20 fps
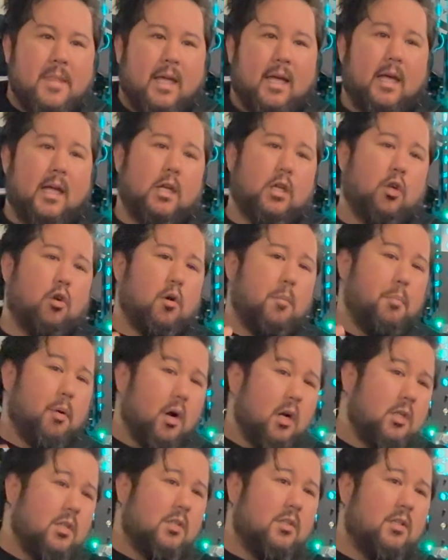And your
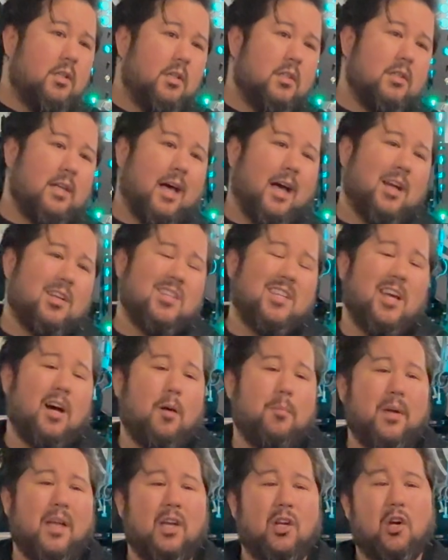purchases actually
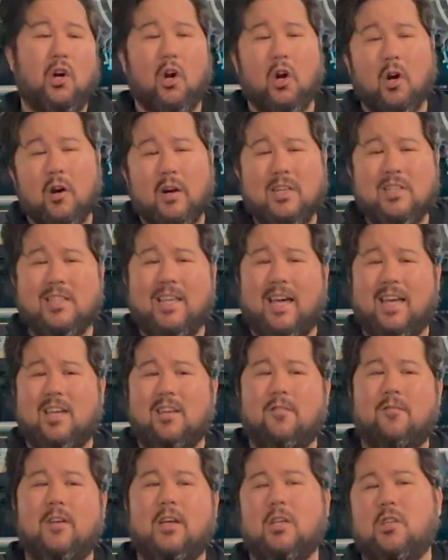help encourage that
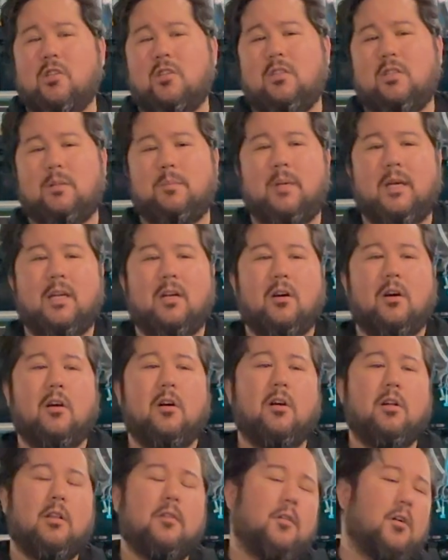innovation to make
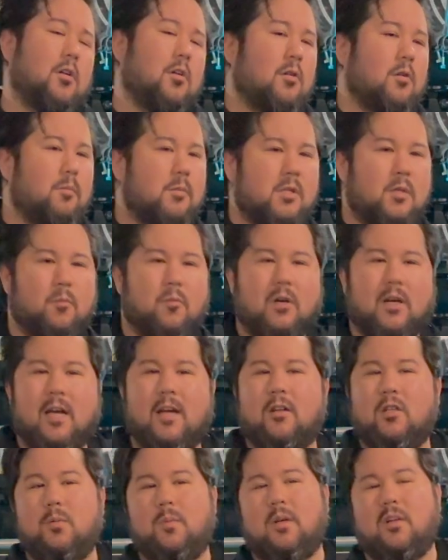all of our home gym
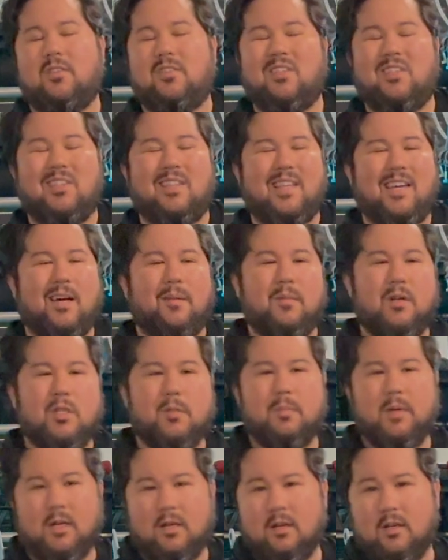workout experiences that
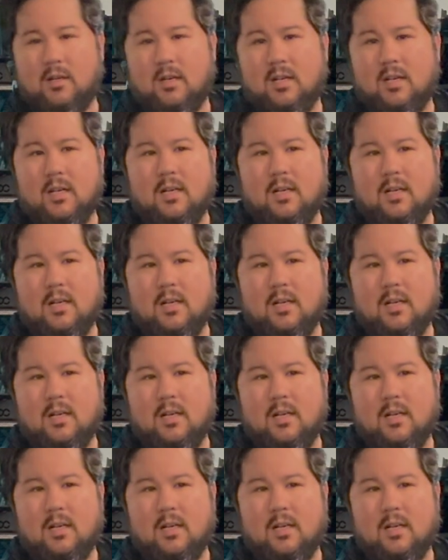much better.